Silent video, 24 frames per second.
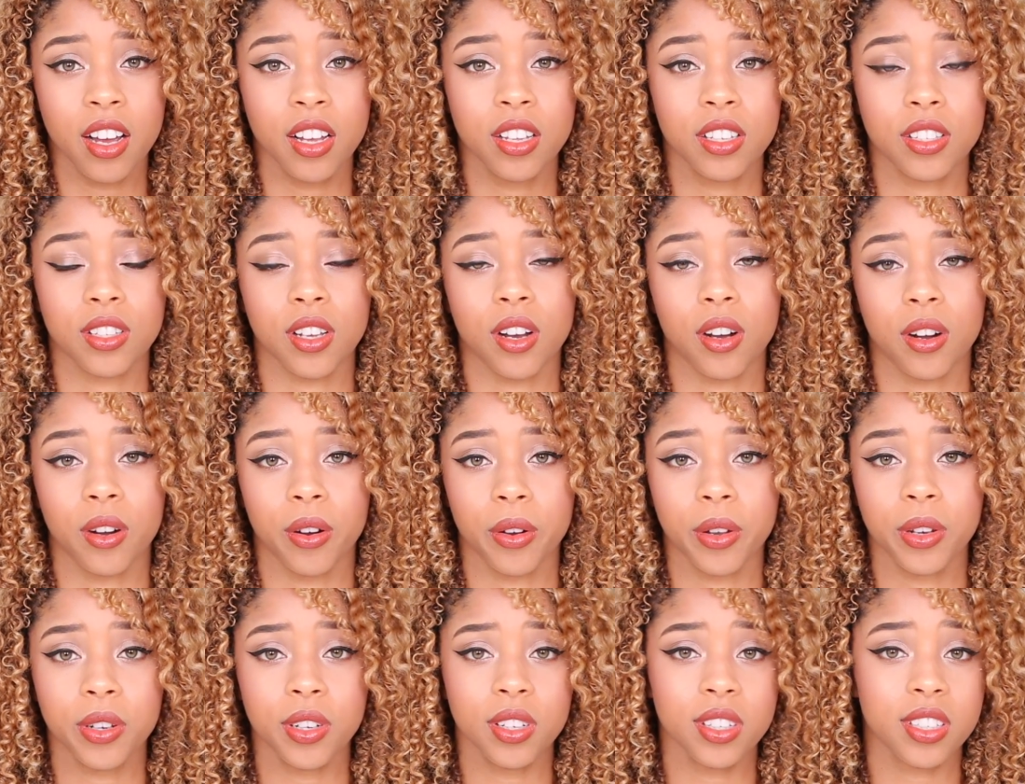So
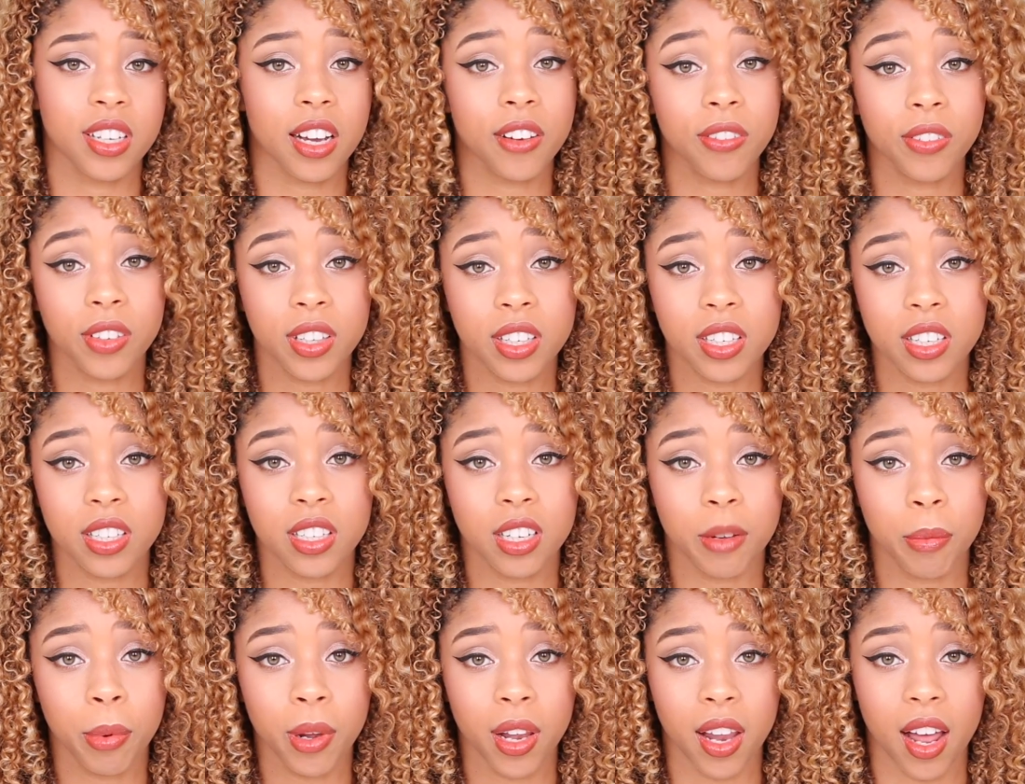you should definitely
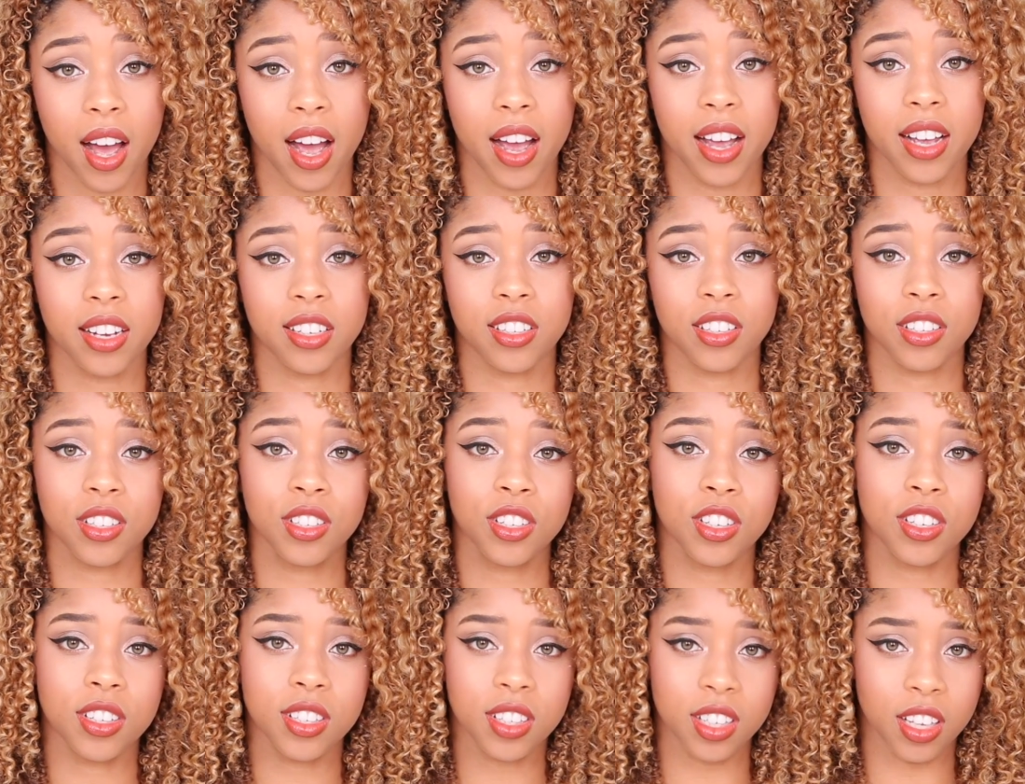just apply
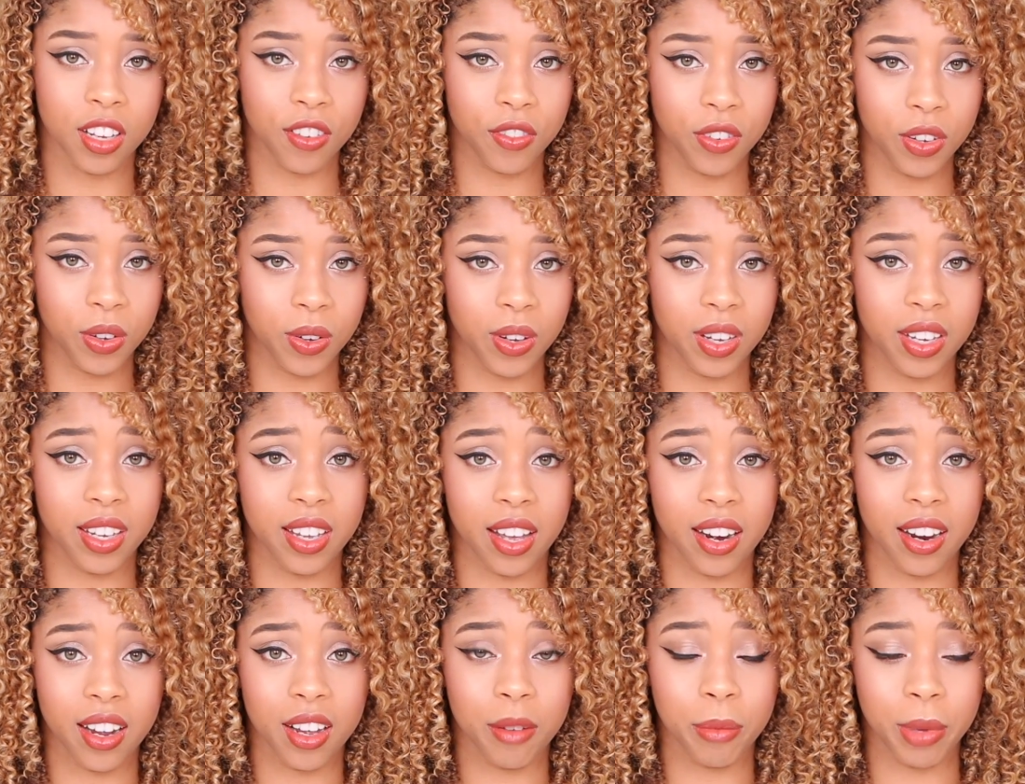just to see if you can
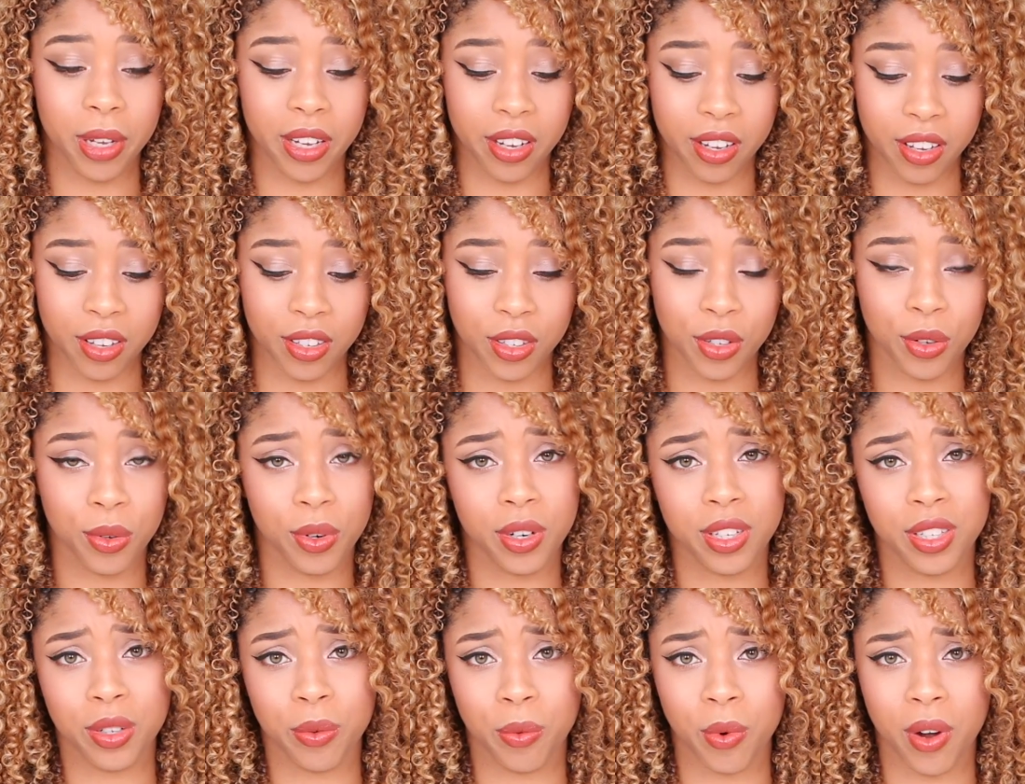get it, because who
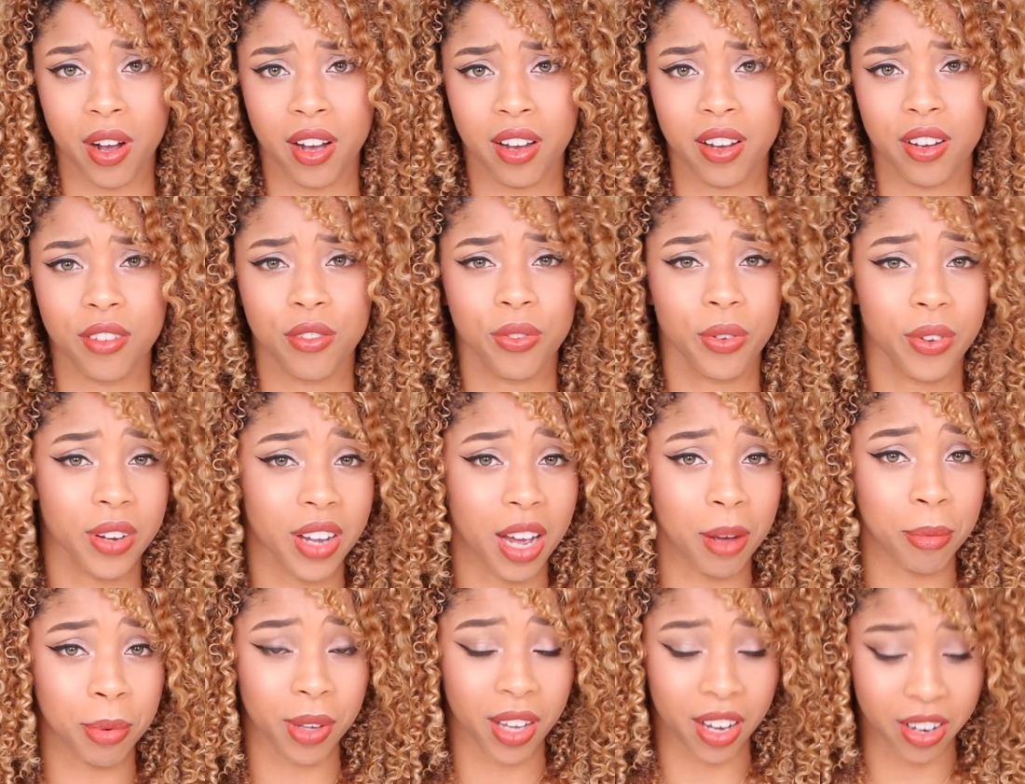doesn't want a free
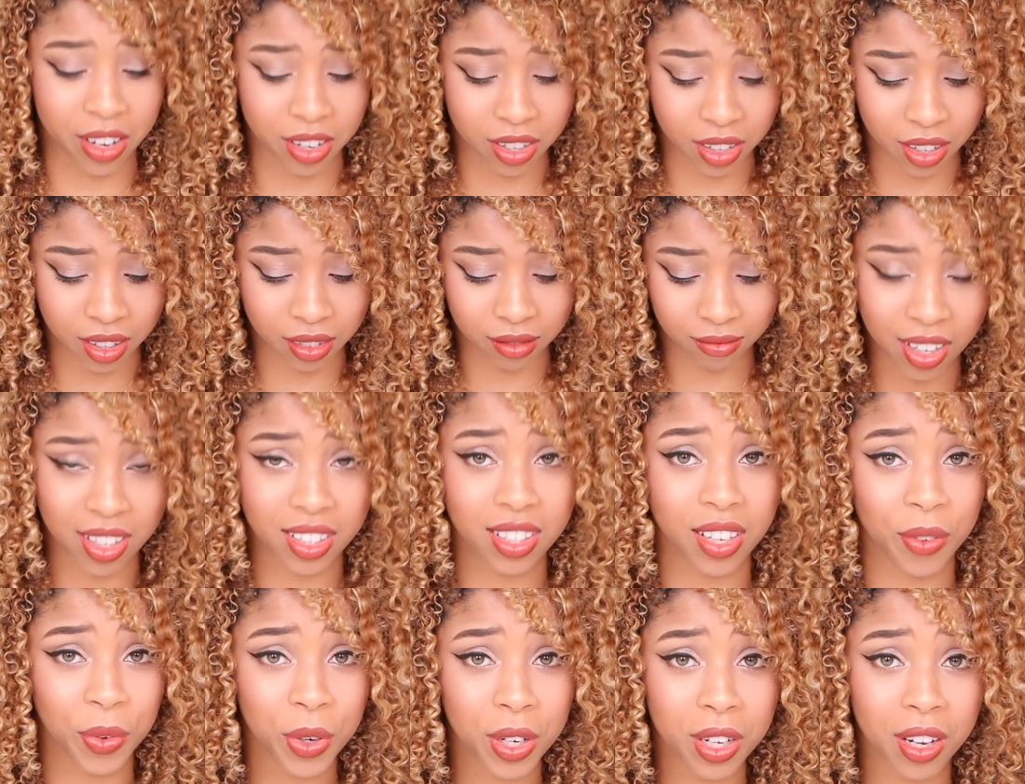application?
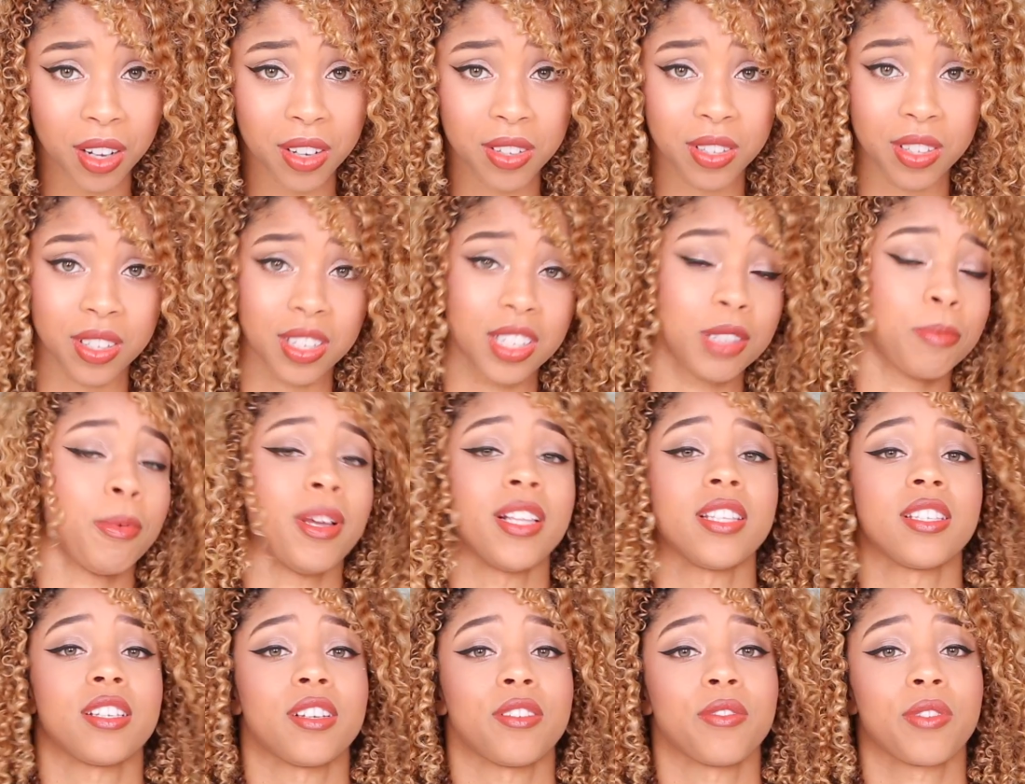Because $70 is
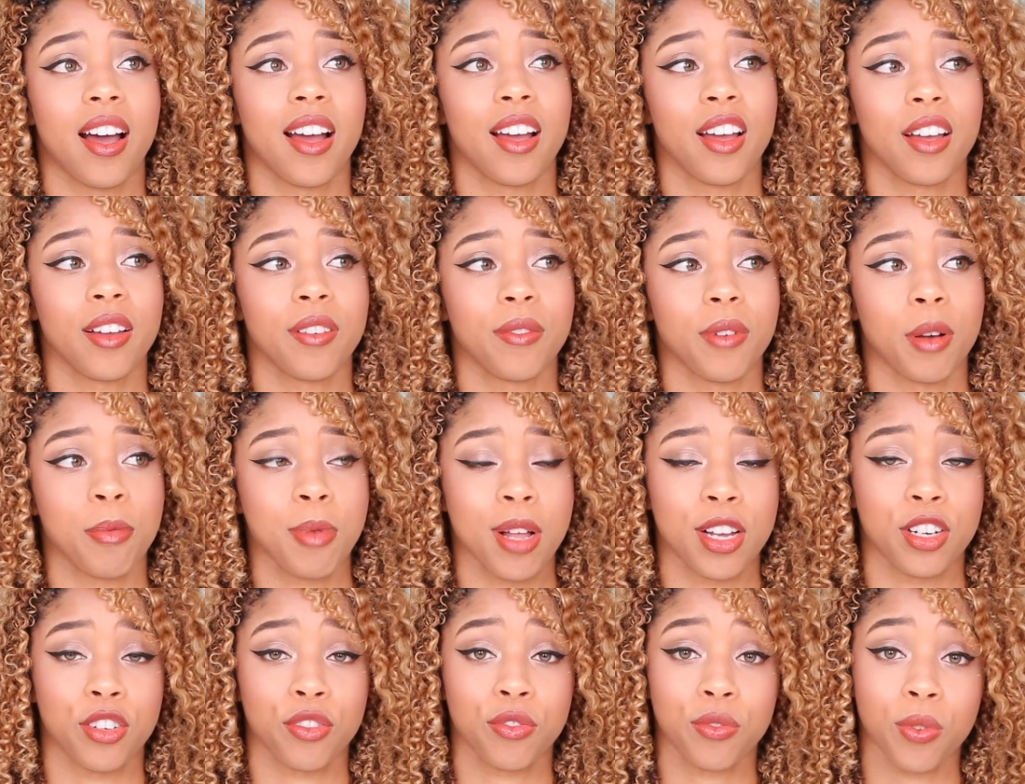expensive. I
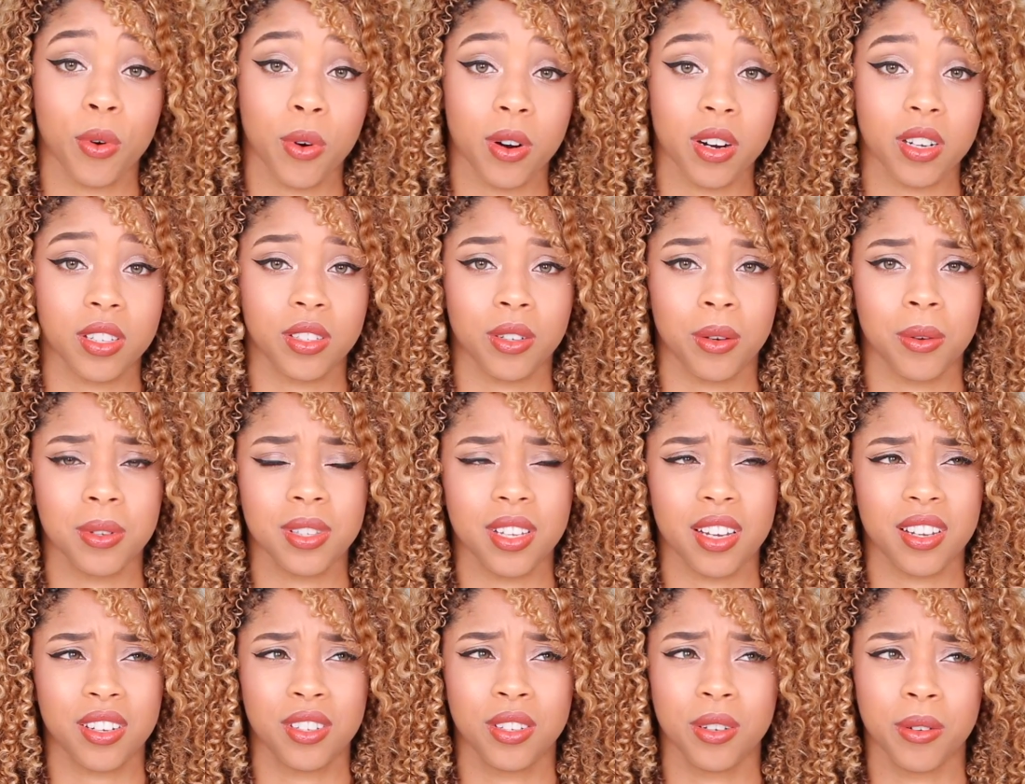applied to 4, so it was
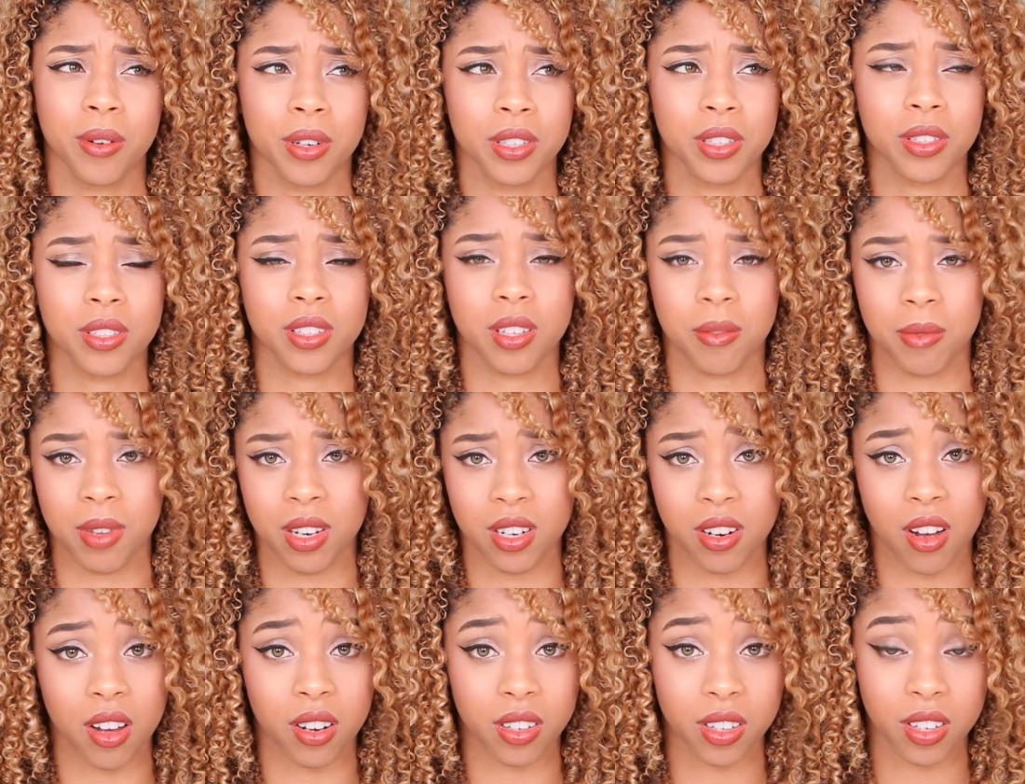like $200
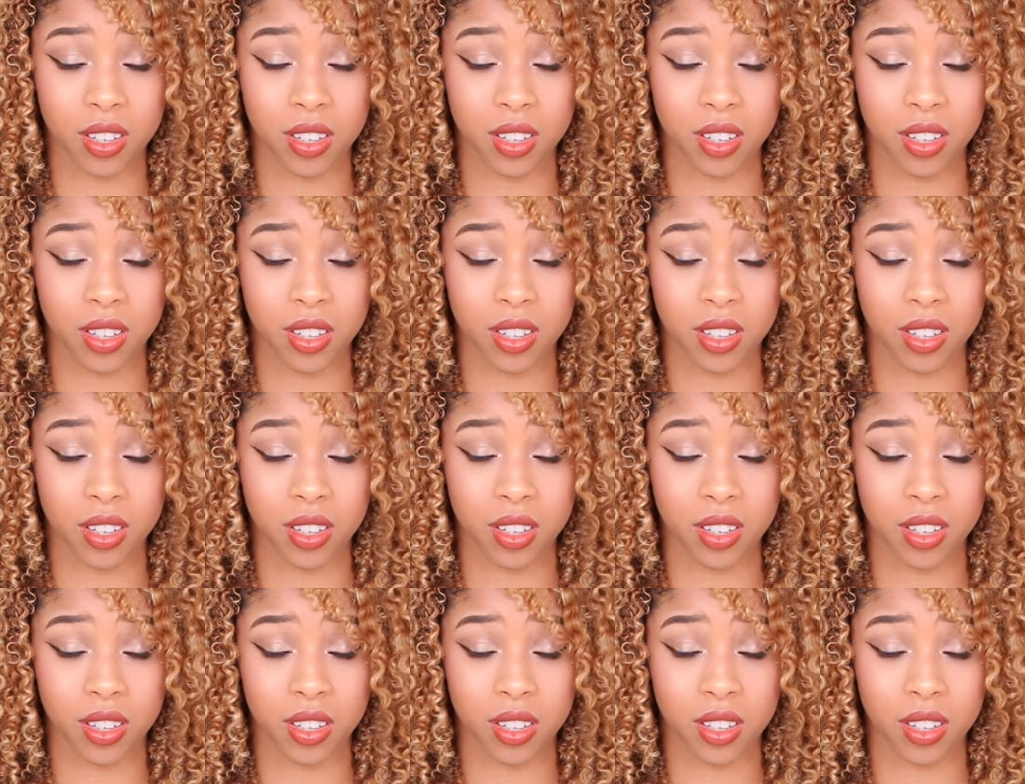something.